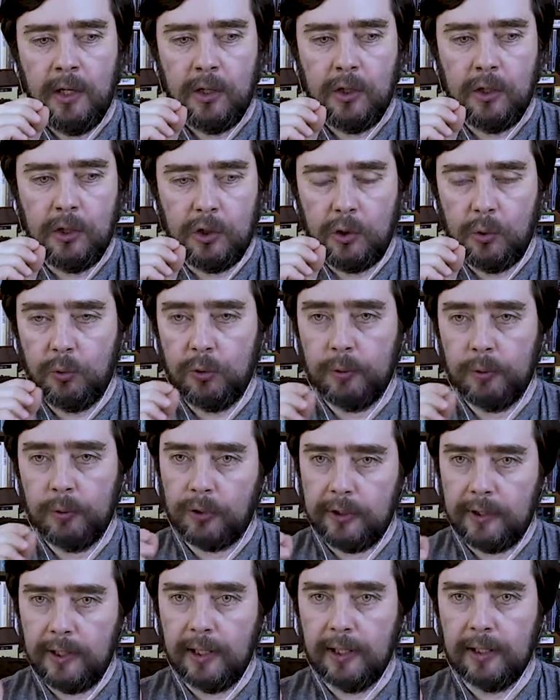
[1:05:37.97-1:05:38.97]
you would
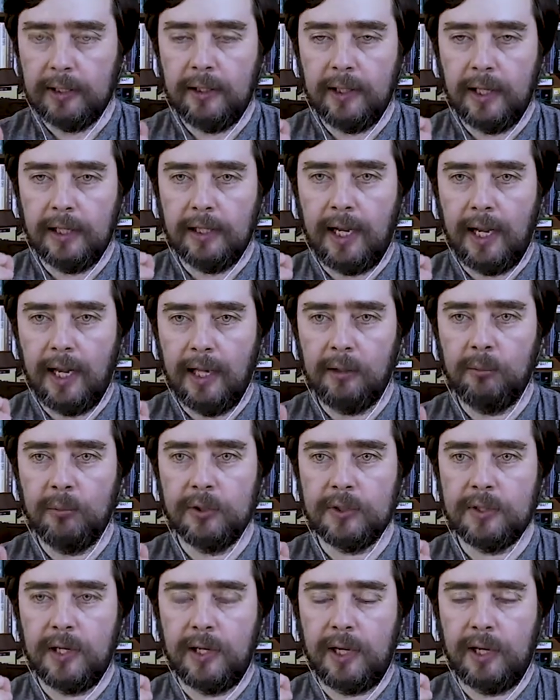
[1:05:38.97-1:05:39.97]
predict that
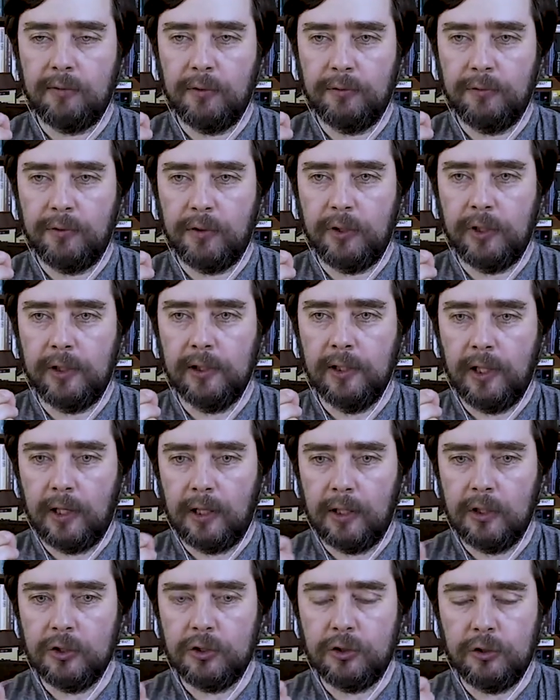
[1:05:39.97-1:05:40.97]
animals that have a very
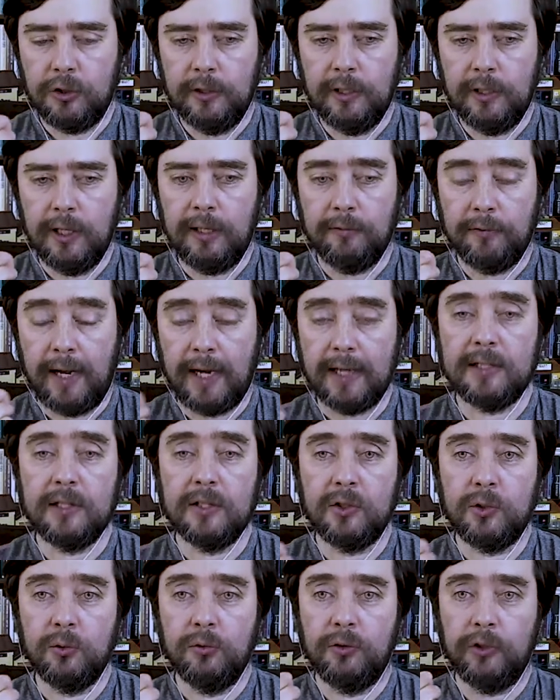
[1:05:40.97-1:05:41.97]
large that have
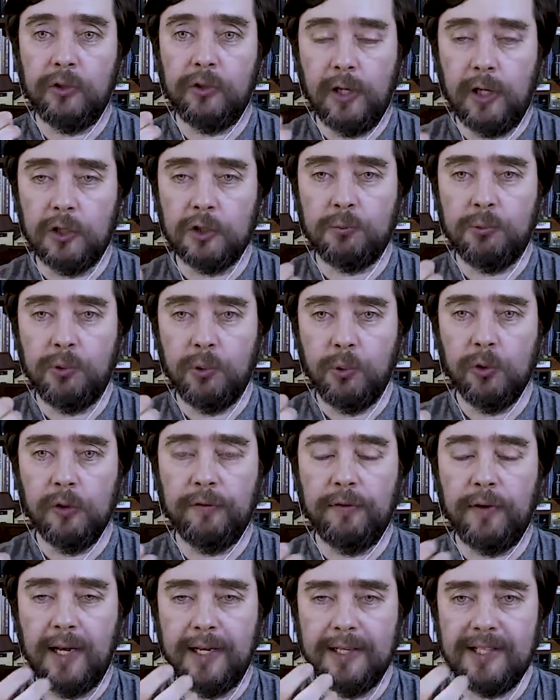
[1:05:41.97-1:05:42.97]
access to a very large pool
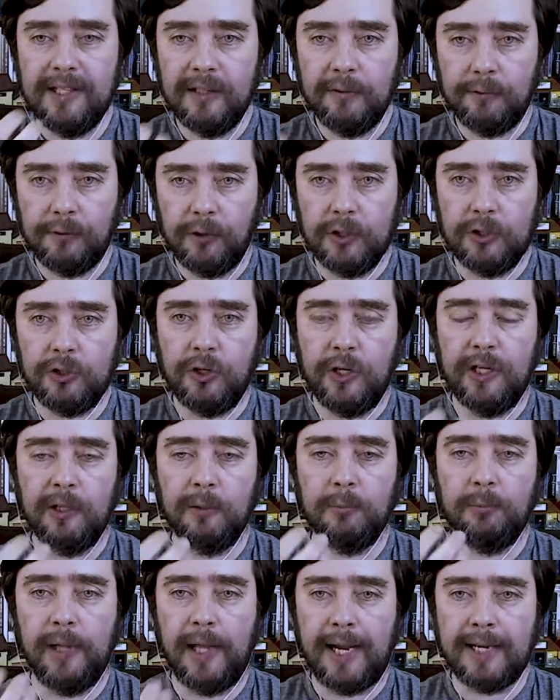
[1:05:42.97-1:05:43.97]
of
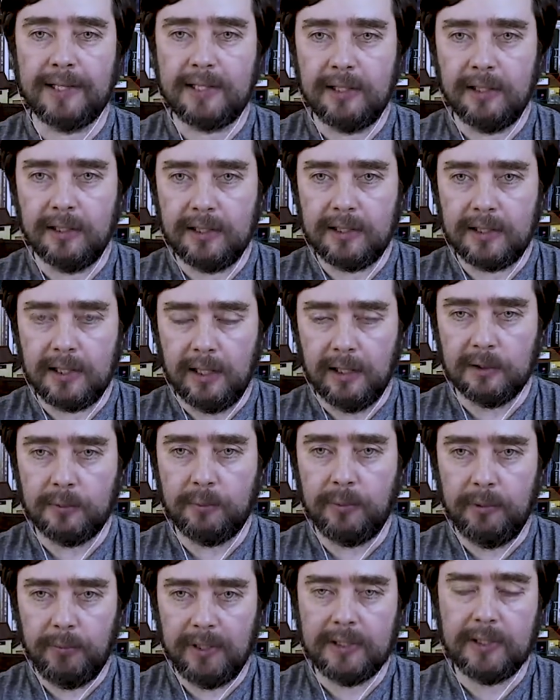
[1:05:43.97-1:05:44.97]
undifferentiated plastic cells
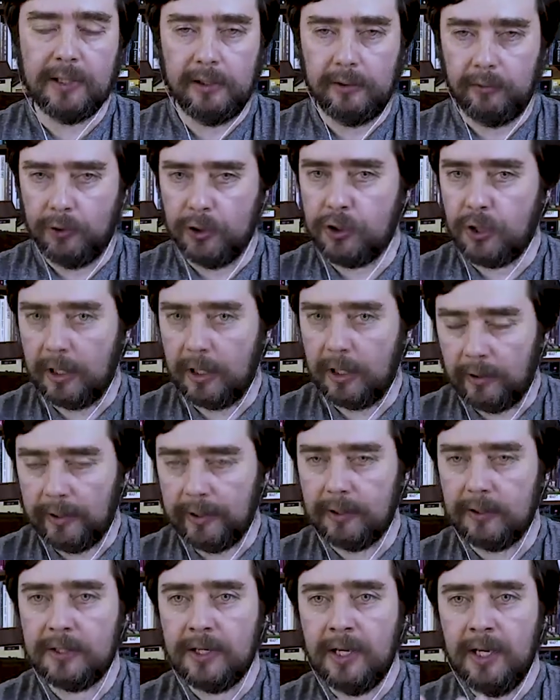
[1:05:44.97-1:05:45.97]
basically
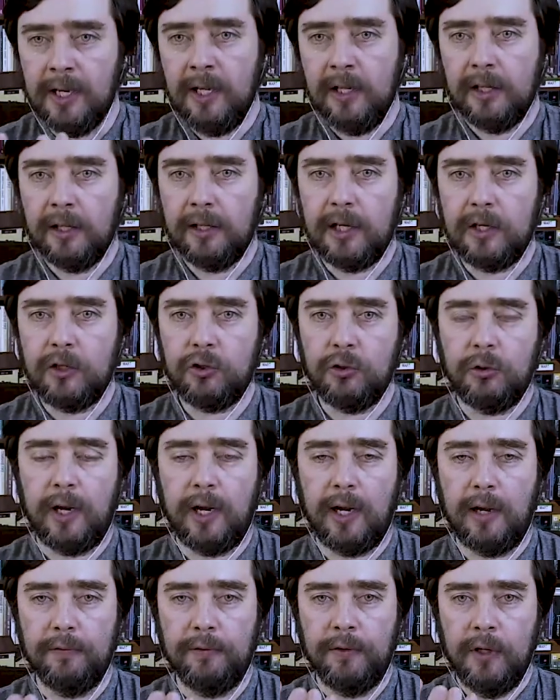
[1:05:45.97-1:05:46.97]
regenerators that they should
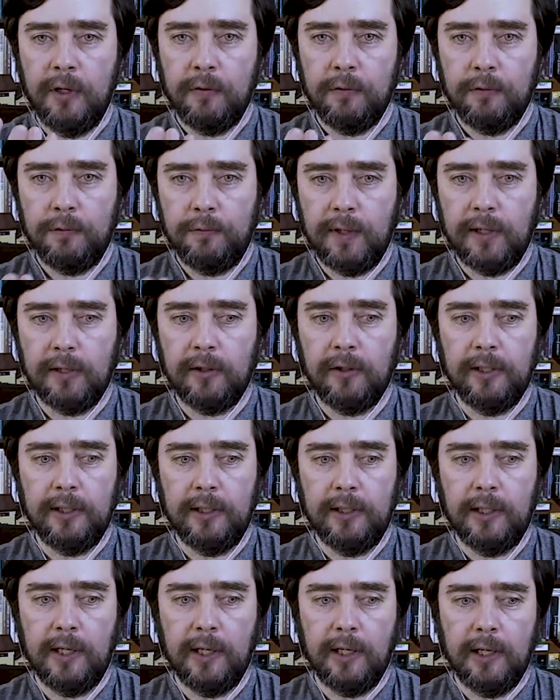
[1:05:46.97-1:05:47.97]
have
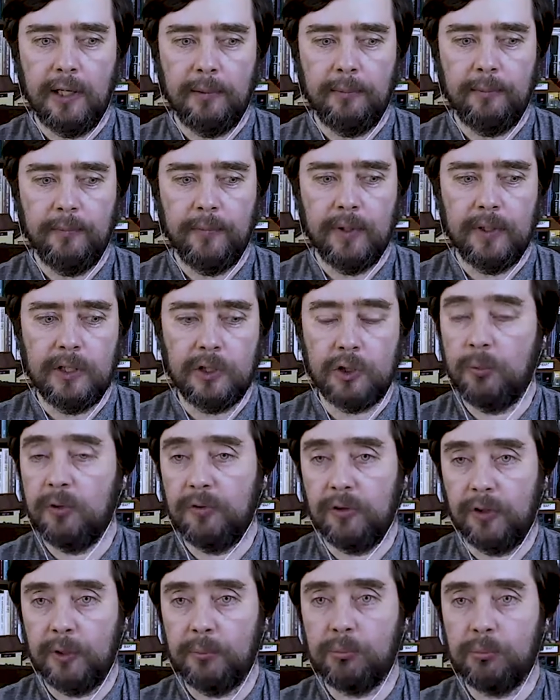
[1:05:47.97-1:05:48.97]
very um, they should be
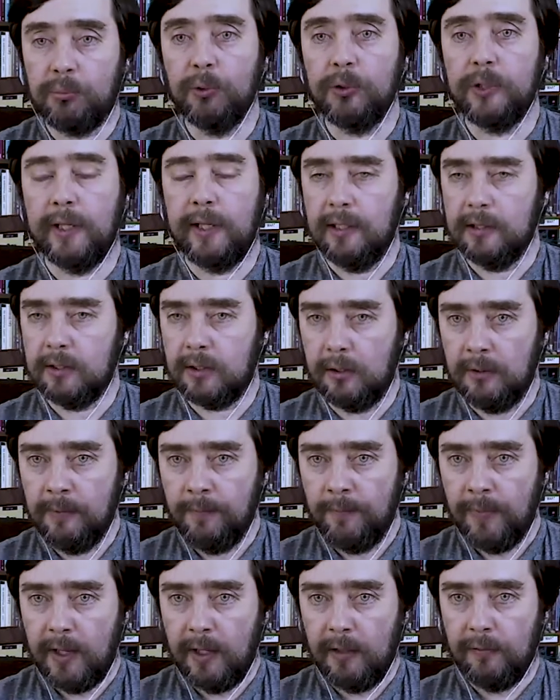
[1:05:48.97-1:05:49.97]
very prone to cancer
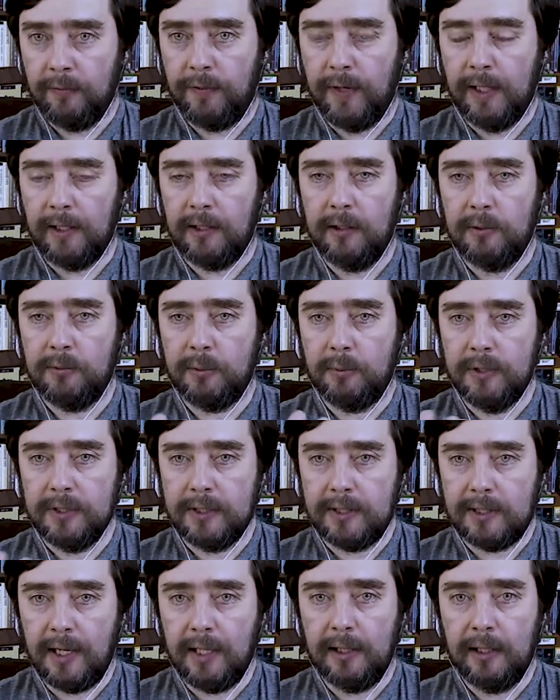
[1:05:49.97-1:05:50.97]
and in fact it's been
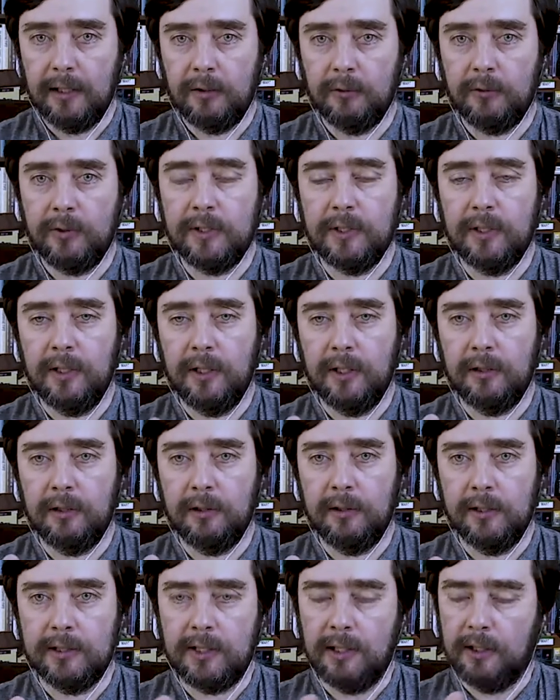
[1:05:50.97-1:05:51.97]
said that the reason that,
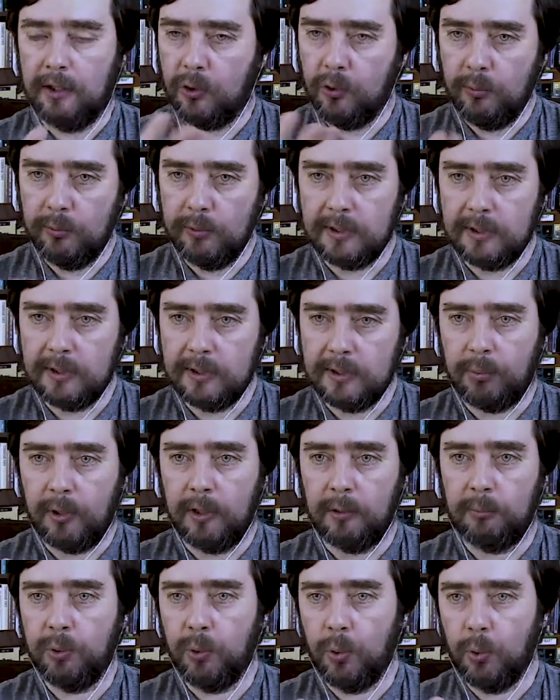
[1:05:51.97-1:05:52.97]
that let's say humans are,
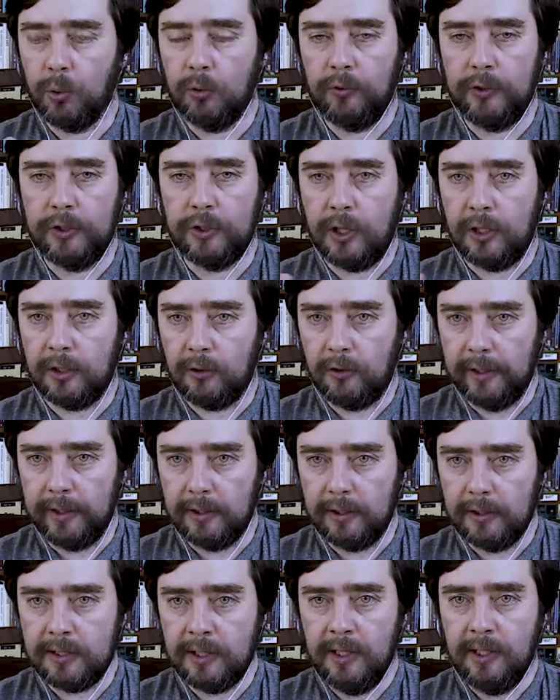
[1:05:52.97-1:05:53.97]
are poor
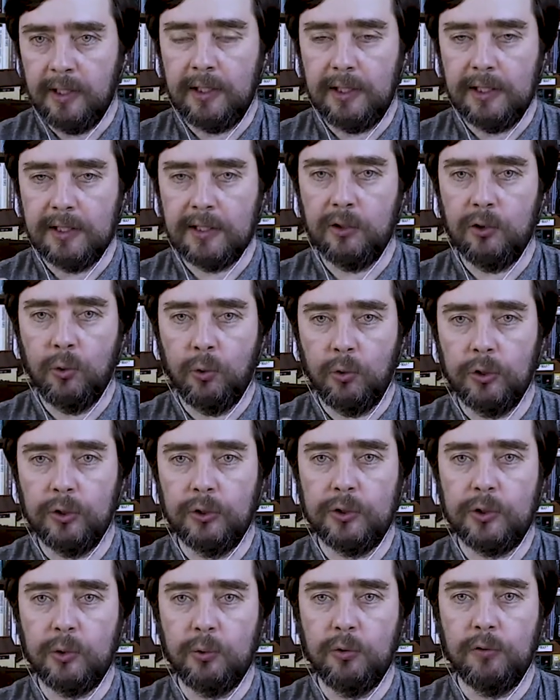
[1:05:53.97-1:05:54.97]
regenerators is in order
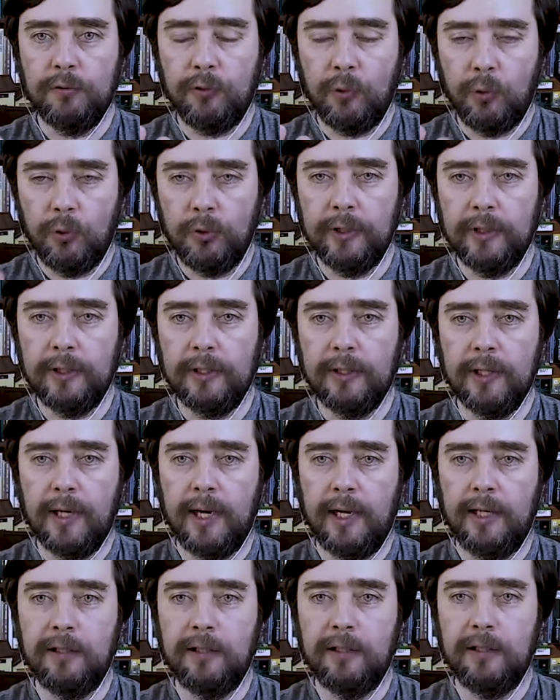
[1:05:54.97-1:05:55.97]
to avoid the
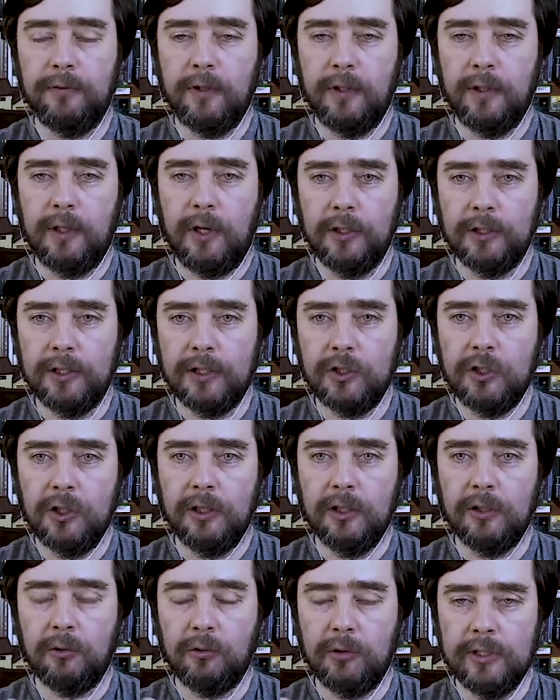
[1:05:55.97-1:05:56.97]
kind of uh,
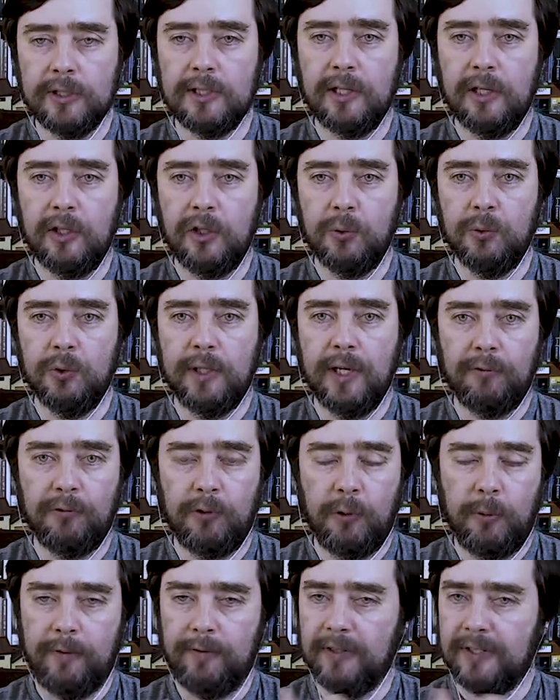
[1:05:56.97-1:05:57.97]
oncogenic risk that you would get
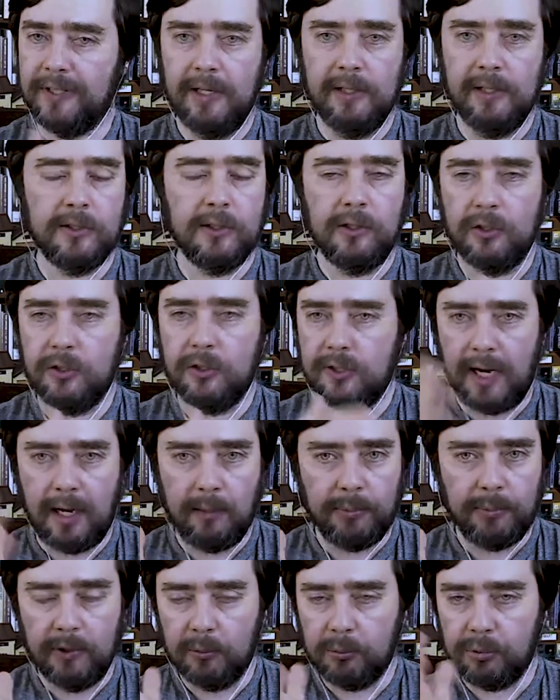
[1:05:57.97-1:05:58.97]
from having cells that are just
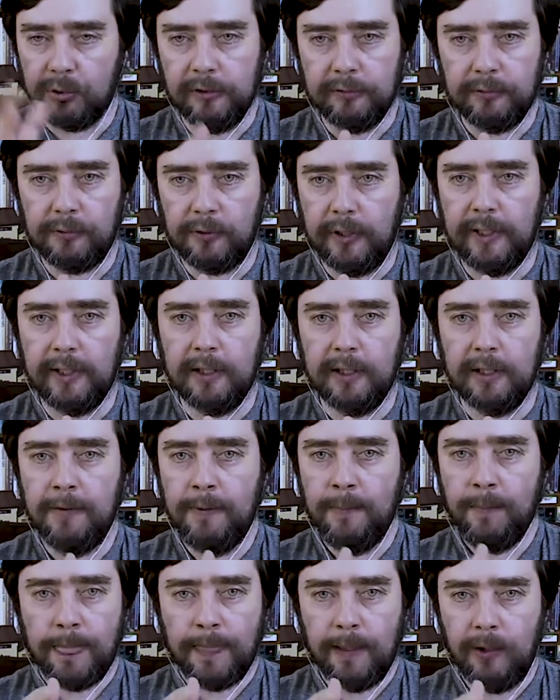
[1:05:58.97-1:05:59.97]
happy to proliferate and
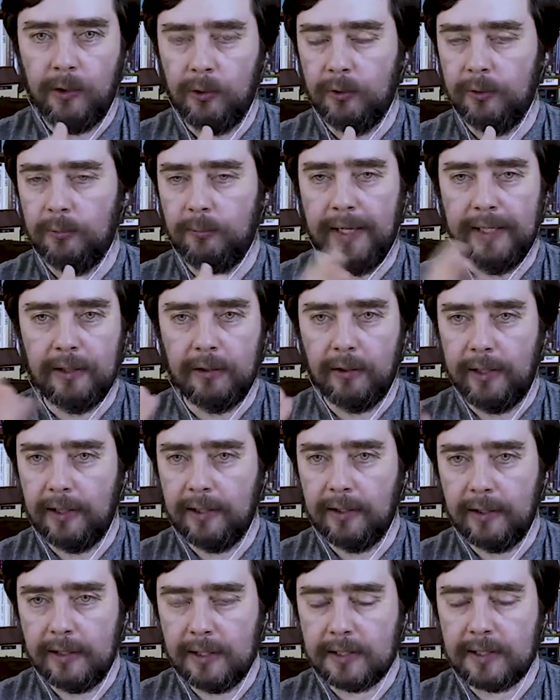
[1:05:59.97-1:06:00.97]
you know and migrate
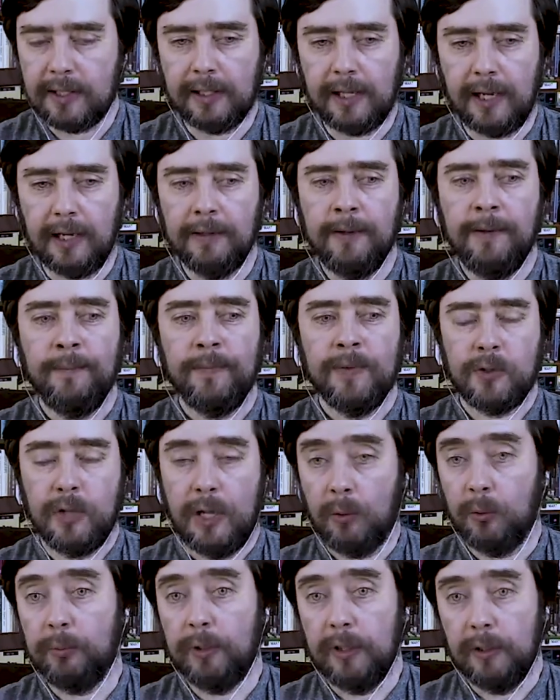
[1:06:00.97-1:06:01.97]
and things like that so
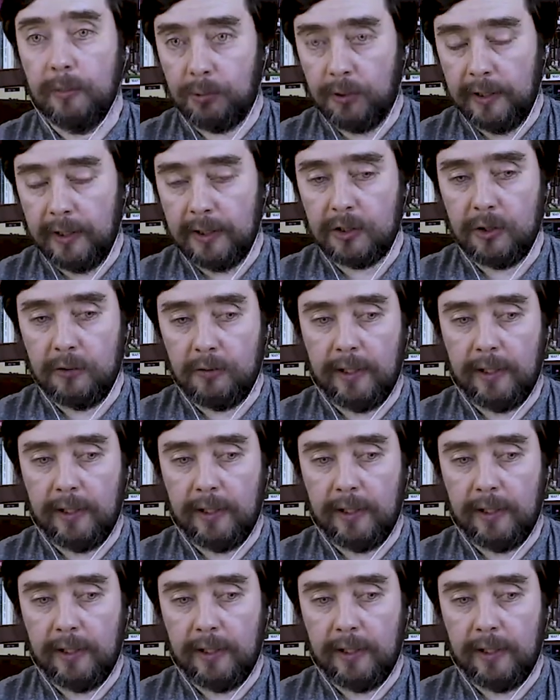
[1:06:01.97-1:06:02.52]
that would be the prediction